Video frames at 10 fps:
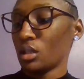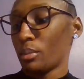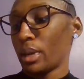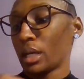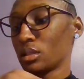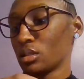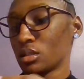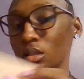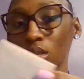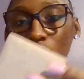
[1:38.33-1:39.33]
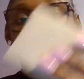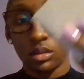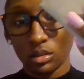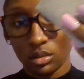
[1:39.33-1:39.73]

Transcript: In the back, this little